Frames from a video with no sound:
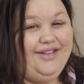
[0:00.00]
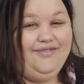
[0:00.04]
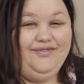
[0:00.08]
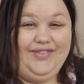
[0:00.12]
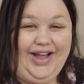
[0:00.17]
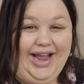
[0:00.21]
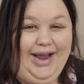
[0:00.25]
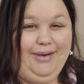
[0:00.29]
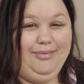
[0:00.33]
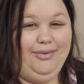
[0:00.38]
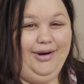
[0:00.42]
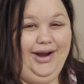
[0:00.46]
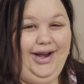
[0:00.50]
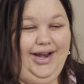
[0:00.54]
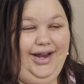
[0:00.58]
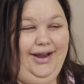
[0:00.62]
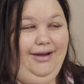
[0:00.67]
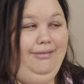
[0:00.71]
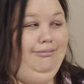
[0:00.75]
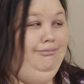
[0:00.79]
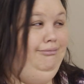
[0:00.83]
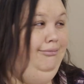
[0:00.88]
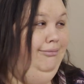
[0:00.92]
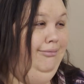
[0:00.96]

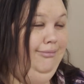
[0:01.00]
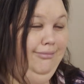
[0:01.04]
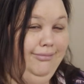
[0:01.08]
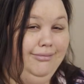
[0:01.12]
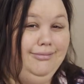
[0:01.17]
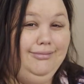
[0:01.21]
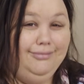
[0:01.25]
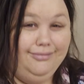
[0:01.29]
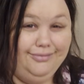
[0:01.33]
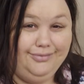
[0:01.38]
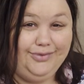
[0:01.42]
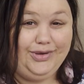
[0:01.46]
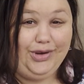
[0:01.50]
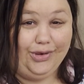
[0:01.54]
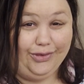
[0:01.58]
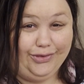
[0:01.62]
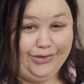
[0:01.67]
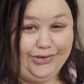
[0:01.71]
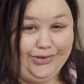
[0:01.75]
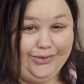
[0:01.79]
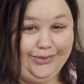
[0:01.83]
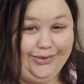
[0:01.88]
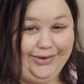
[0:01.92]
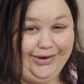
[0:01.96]
vibrating, you're
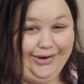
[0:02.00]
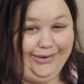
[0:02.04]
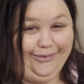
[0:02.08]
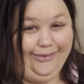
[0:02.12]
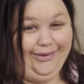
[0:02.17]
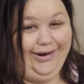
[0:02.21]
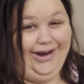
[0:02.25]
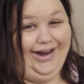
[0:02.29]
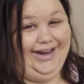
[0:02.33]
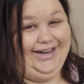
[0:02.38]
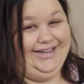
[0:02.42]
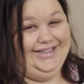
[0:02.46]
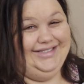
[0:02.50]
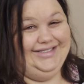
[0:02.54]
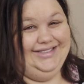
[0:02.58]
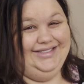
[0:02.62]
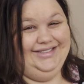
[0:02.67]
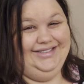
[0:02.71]
doing it right.